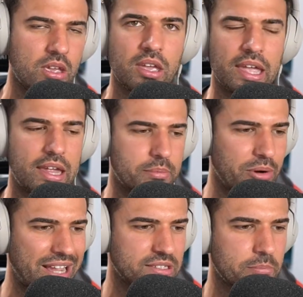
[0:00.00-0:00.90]
And
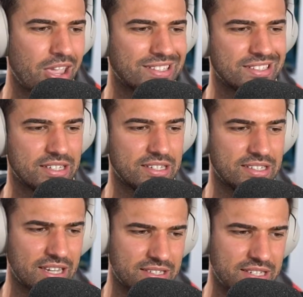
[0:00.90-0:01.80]
Braxton BURKS is
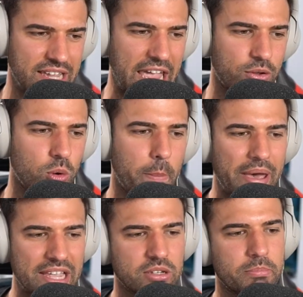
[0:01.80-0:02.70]
a
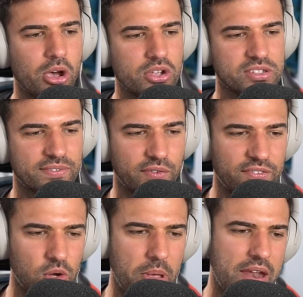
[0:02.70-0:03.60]
Seattle-based composer for
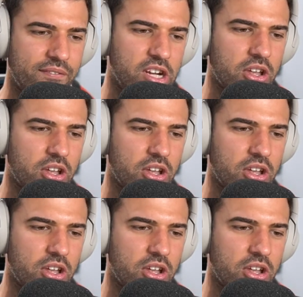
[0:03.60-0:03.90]
film and video